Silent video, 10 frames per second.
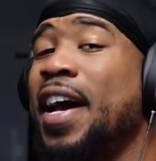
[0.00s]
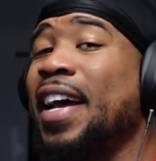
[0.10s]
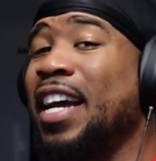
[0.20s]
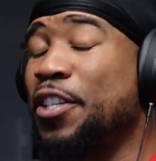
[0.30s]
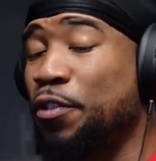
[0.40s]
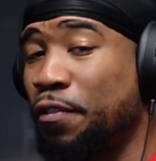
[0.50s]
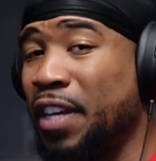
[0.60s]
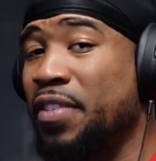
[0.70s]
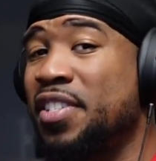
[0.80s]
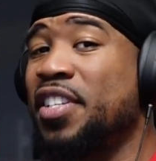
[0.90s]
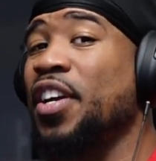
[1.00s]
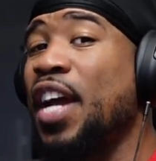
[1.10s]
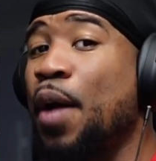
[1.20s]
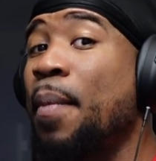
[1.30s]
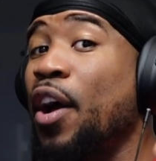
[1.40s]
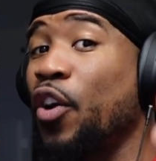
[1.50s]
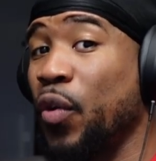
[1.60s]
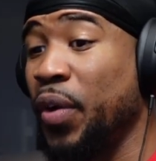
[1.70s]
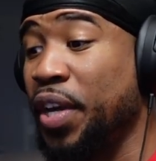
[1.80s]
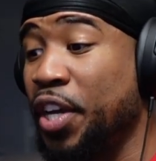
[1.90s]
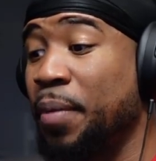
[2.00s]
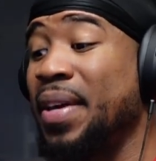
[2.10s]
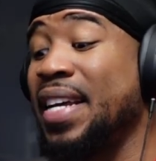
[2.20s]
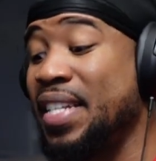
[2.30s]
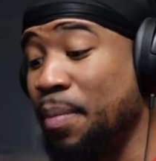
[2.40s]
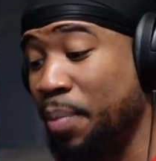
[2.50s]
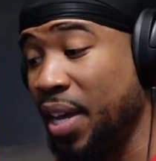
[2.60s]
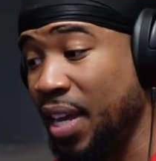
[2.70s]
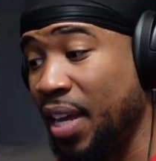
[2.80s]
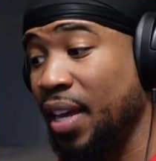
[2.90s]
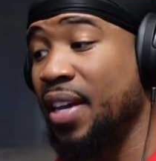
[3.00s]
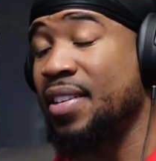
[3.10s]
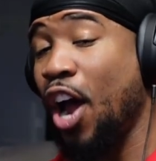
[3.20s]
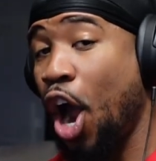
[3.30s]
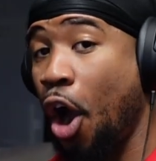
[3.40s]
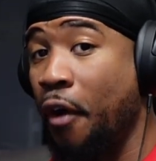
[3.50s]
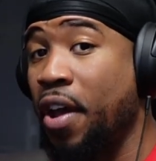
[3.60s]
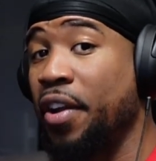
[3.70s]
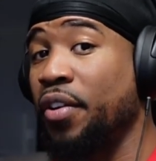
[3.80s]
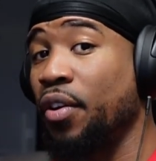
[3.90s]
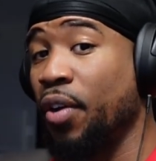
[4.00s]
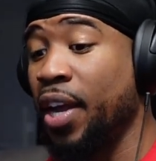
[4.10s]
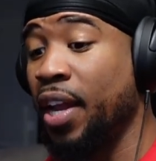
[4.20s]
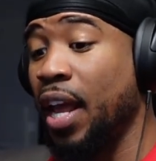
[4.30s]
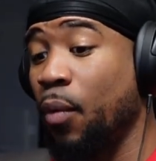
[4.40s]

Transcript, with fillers: I got your favorite singer at my crib, it's big, it's Ariana Grande.